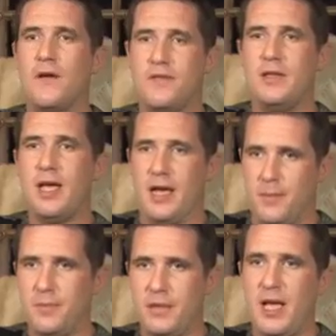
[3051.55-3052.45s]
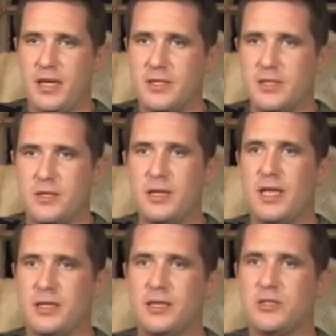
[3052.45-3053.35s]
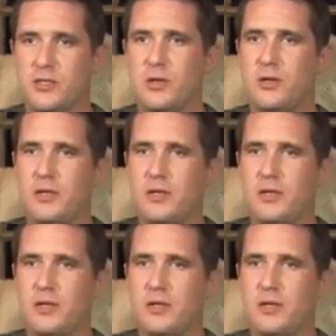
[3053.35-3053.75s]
words uh, in your yeah, mouth. Yes, yes. So